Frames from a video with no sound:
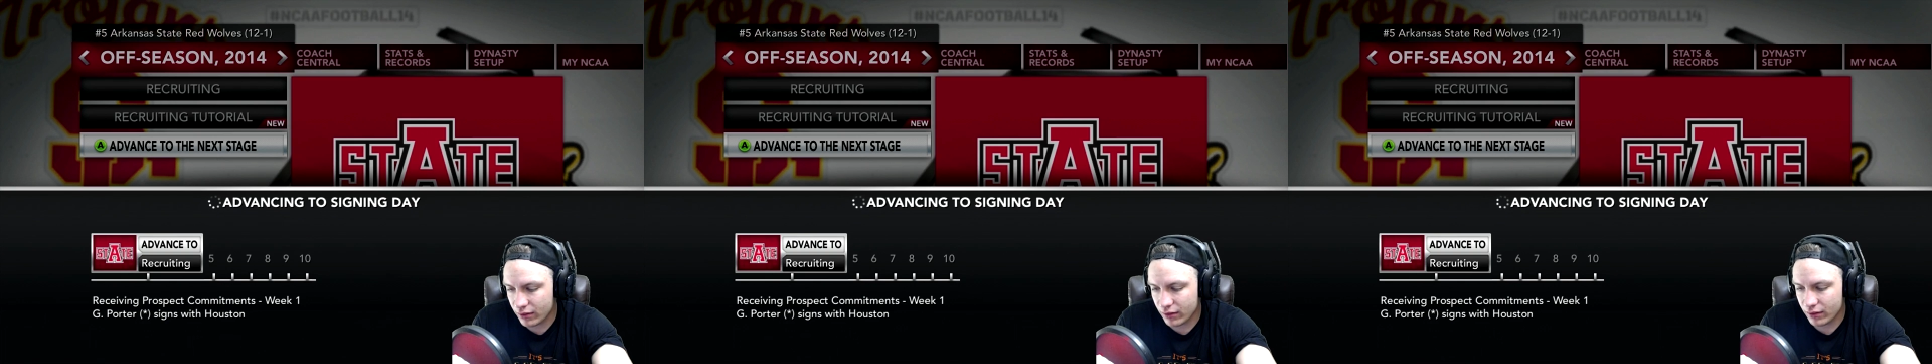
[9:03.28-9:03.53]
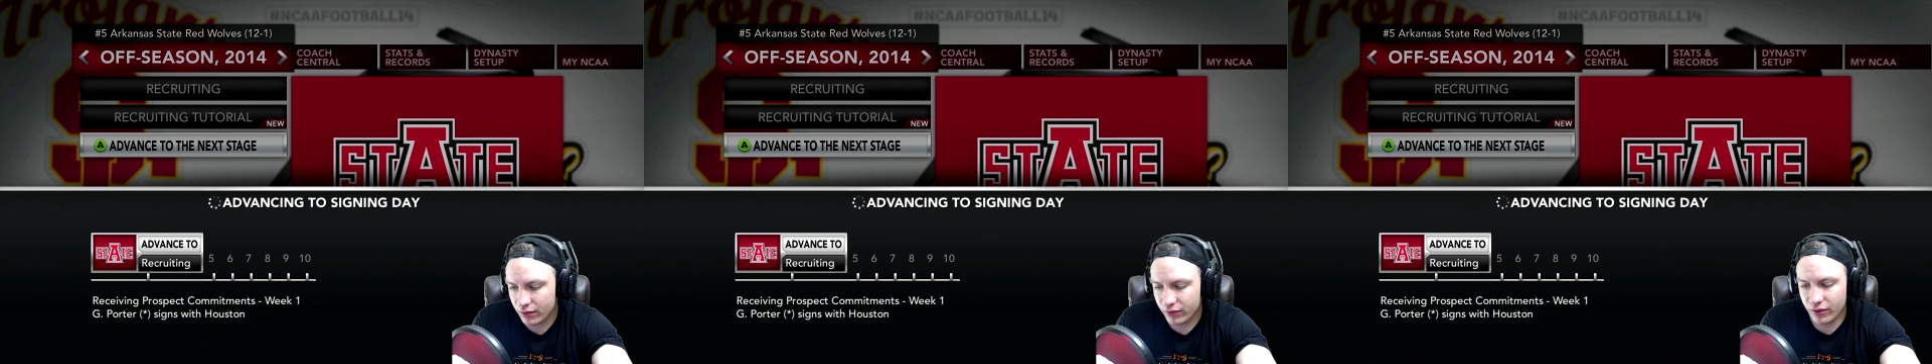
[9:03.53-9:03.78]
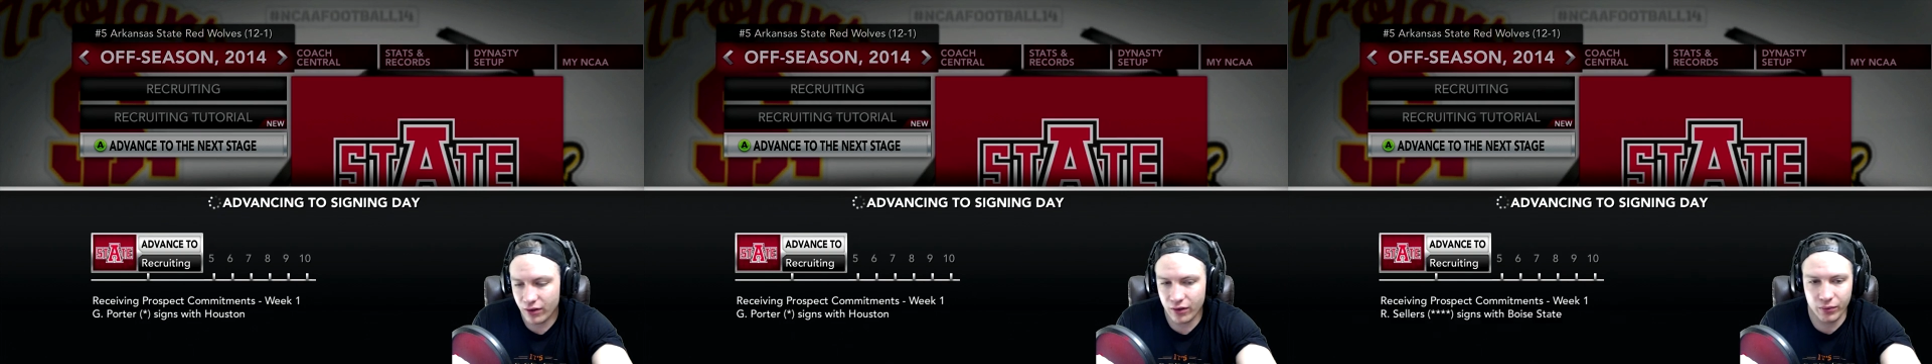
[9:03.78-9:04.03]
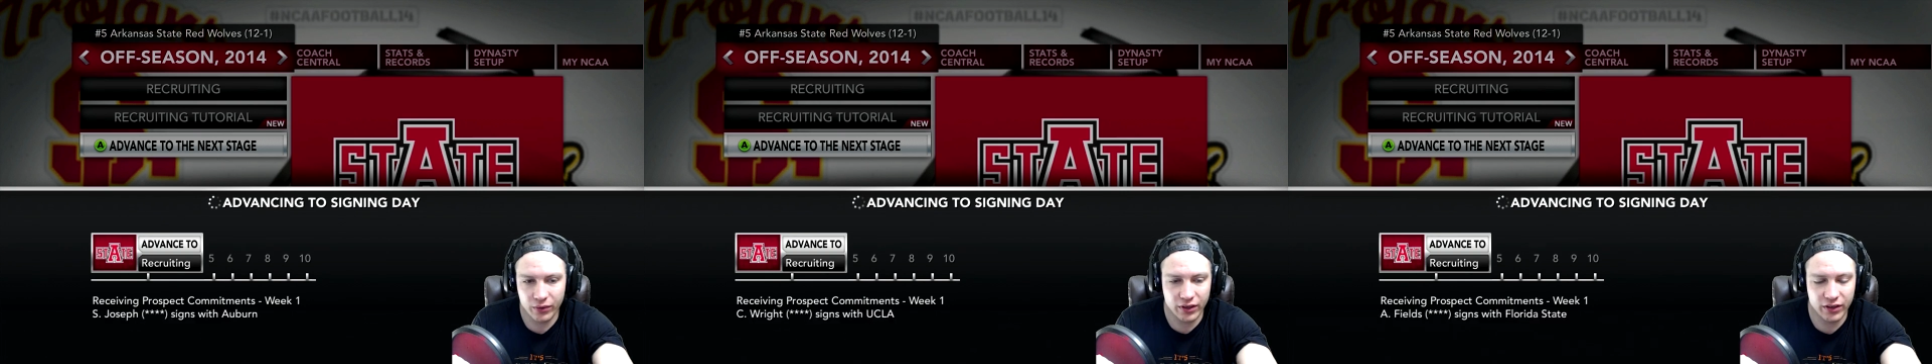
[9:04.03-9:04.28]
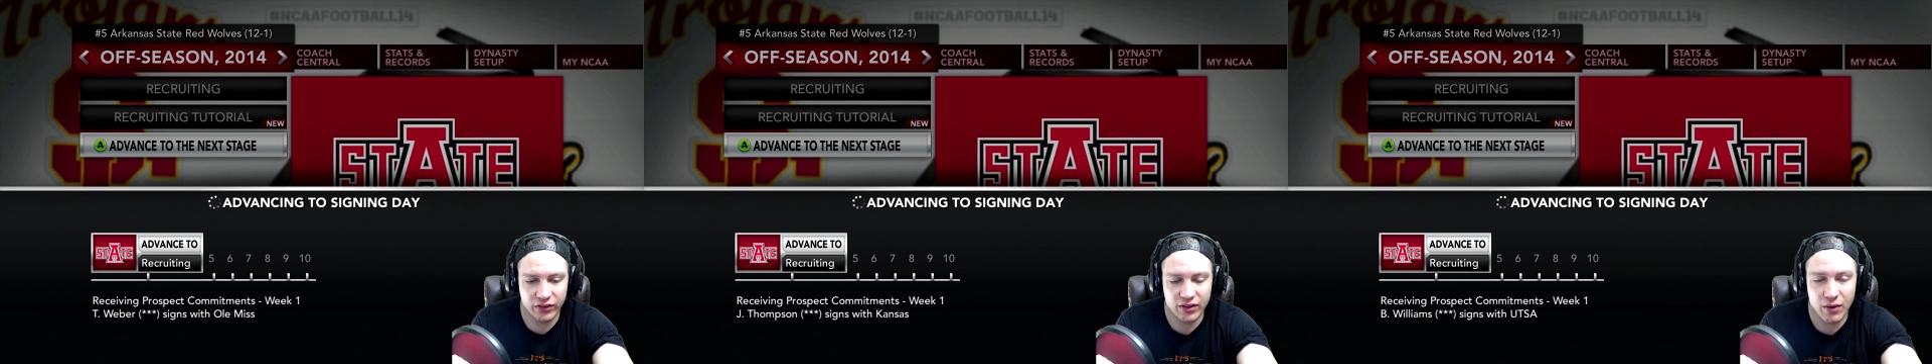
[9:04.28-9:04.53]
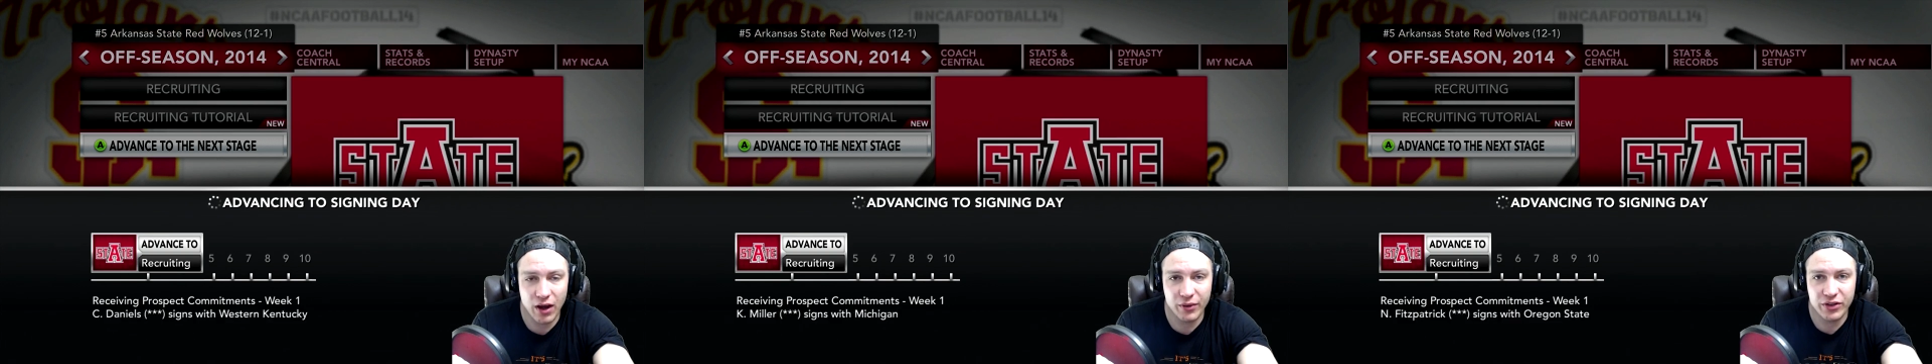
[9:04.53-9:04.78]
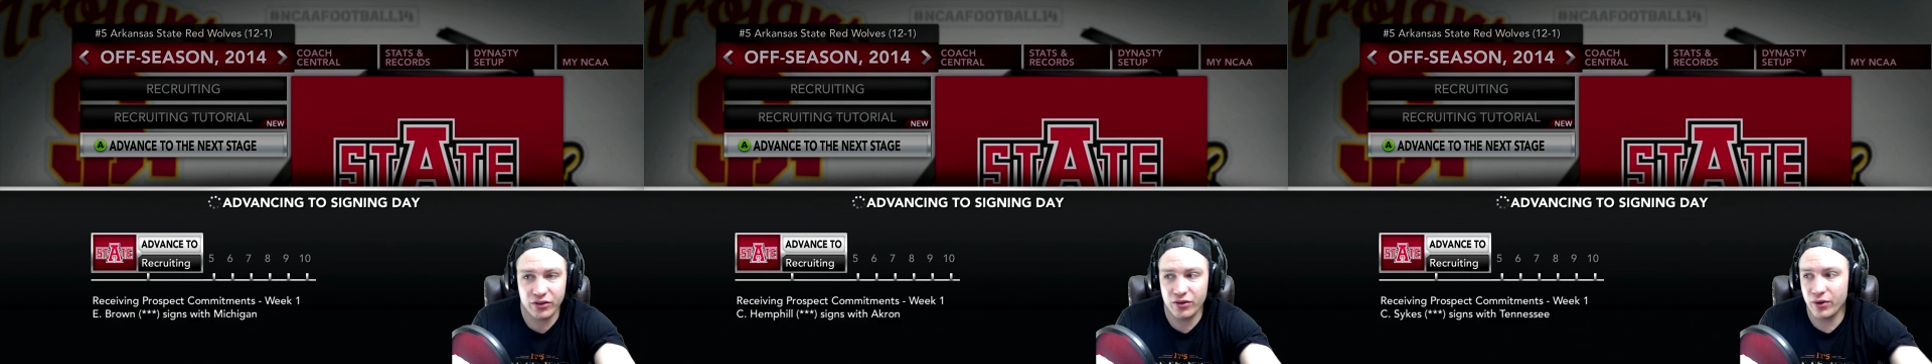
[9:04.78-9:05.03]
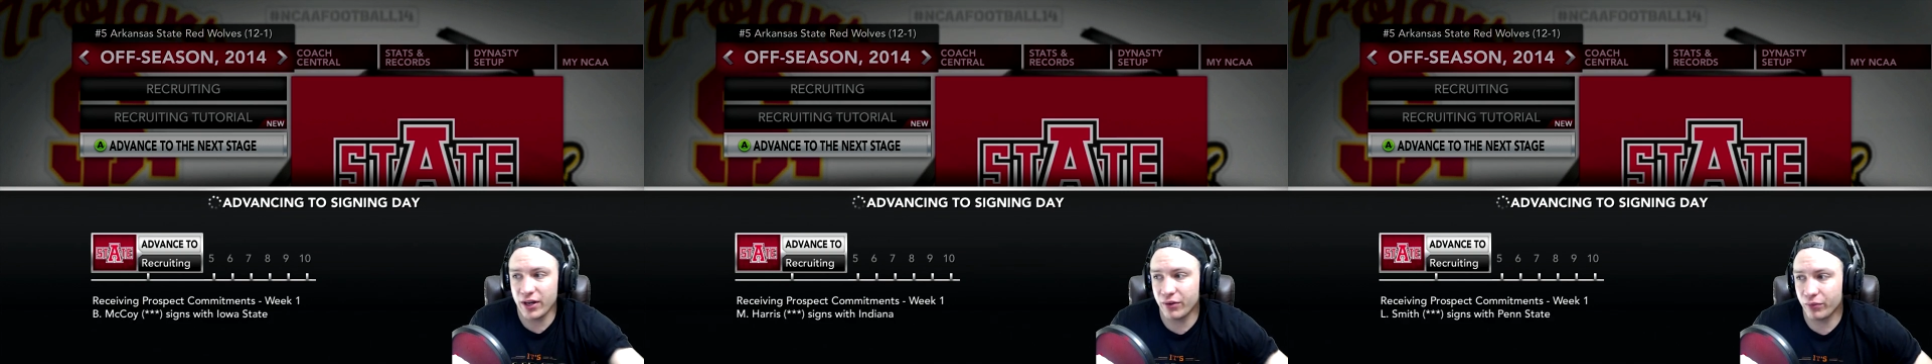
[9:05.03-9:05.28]
So we're gonna see how we do
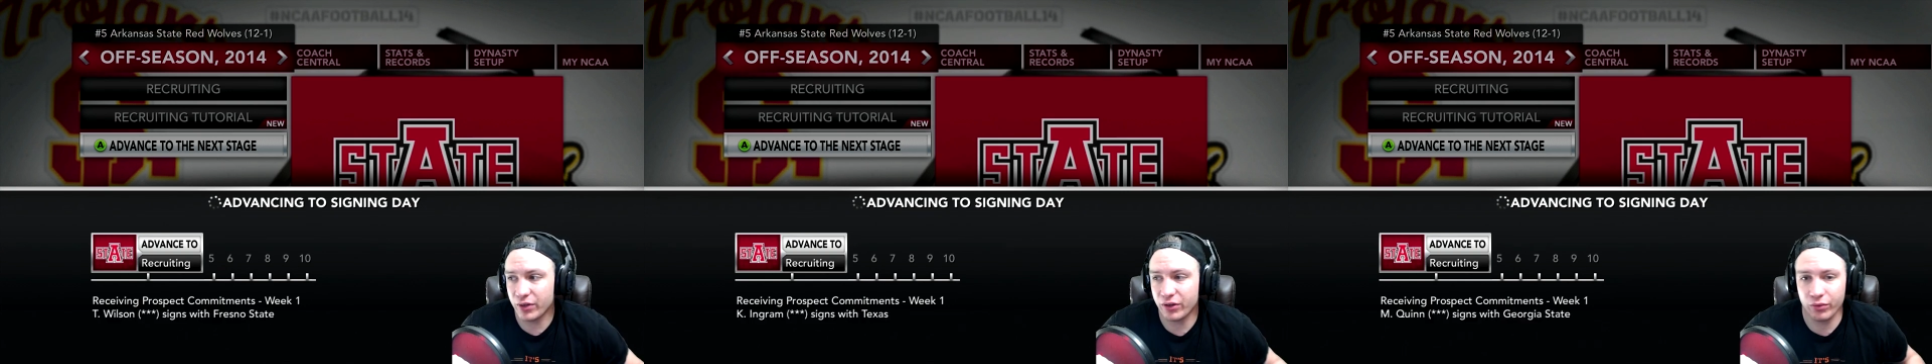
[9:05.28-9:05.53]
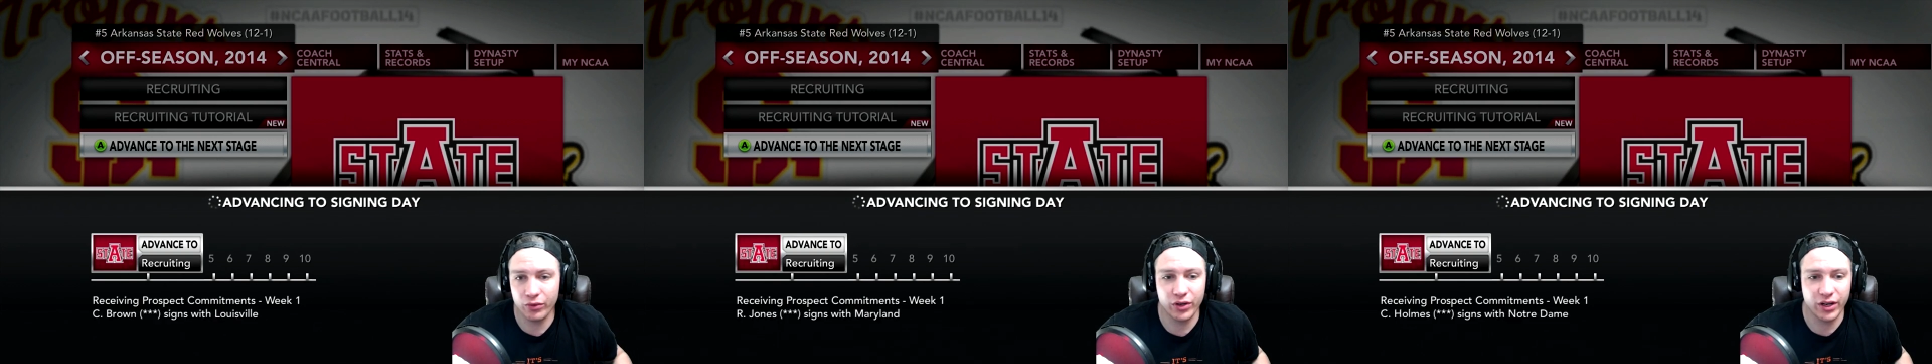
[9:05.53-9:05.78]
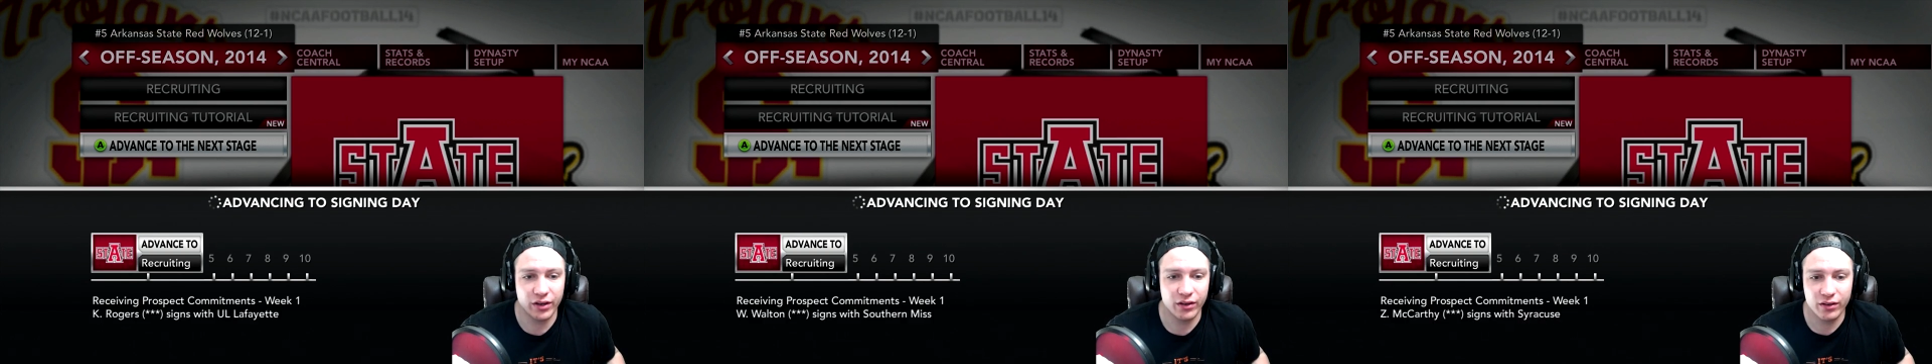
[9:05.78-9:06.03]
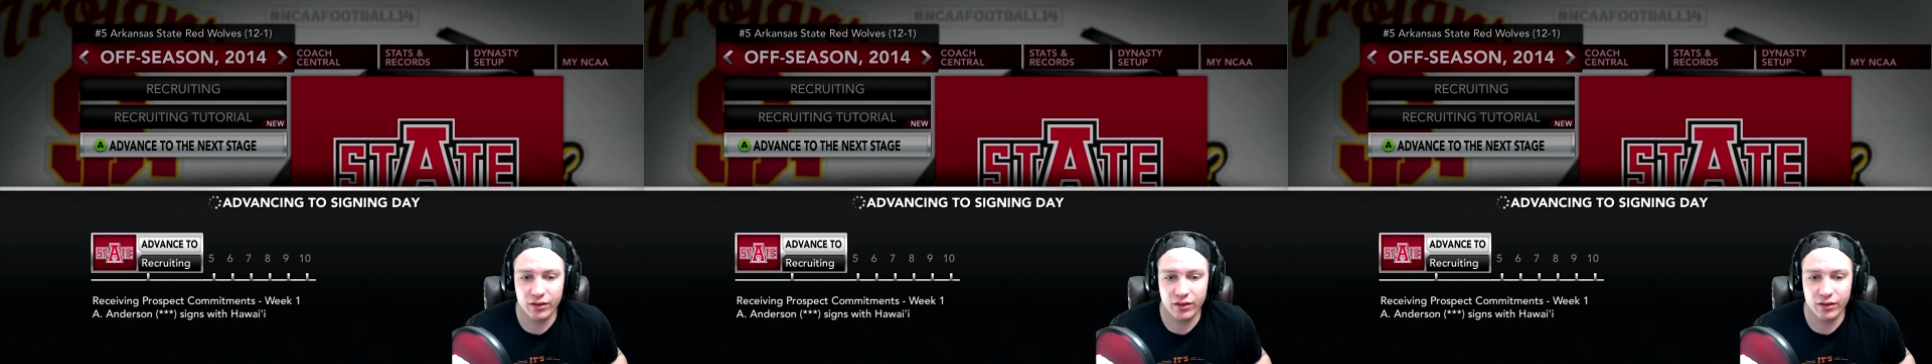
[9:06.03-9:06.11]
in recruiting.